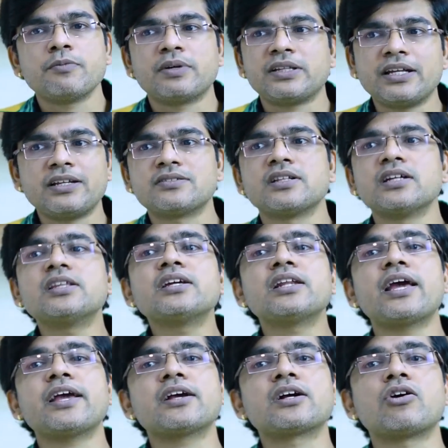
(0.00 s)
but there is nothing
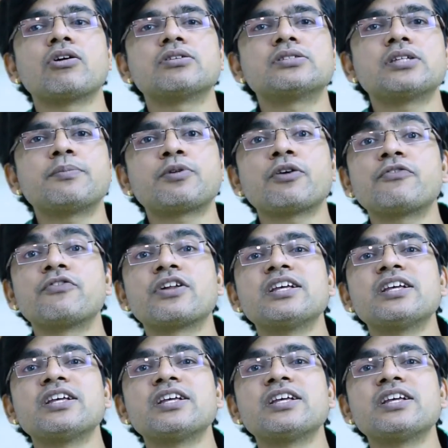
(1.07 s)
like a concept of